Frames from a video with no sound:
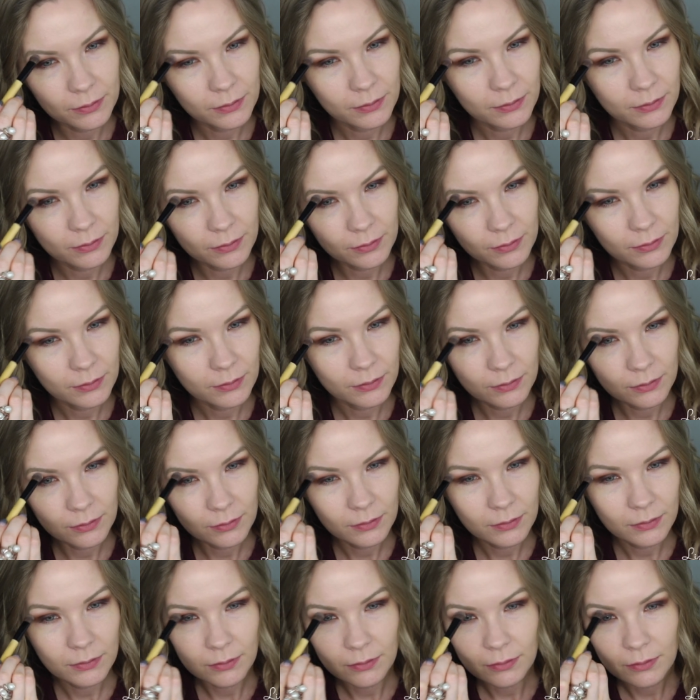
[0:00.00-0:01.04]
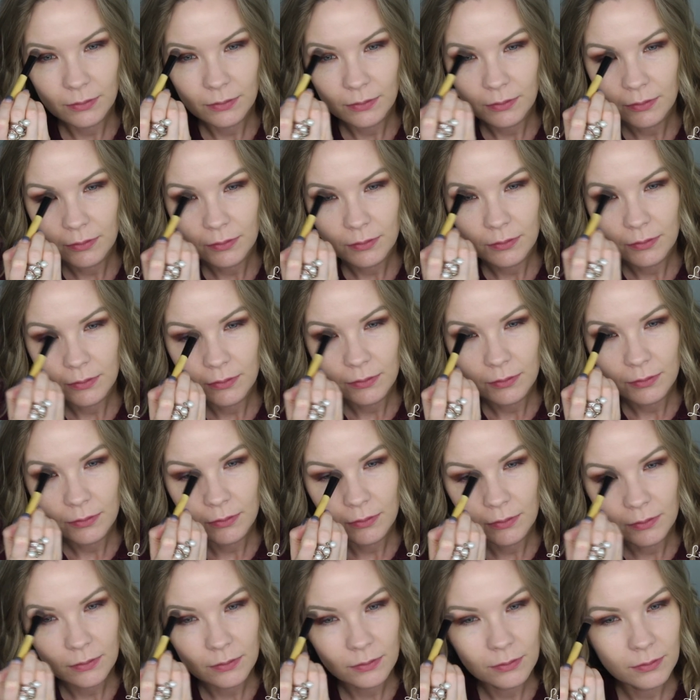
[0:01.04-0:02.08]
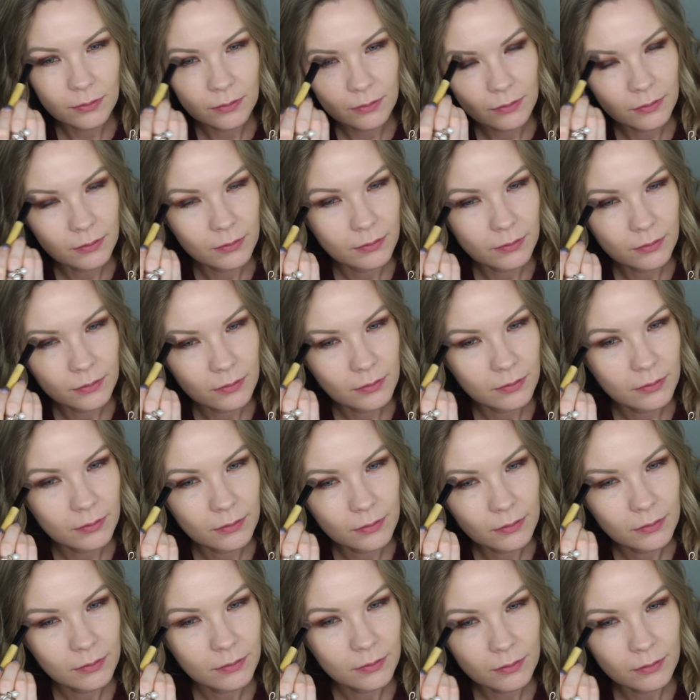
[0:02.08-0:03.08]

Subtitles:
No one is speaking in this clip.